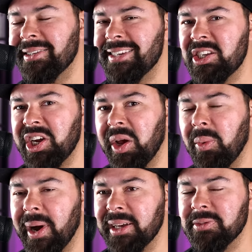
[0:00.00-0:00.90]
CJ
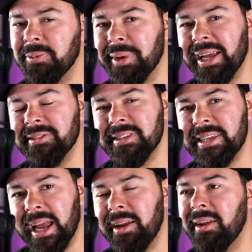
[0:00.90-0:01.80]
West from Kent
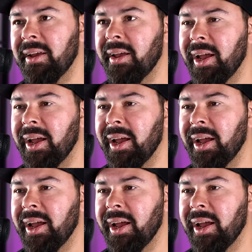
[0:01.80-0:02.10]
State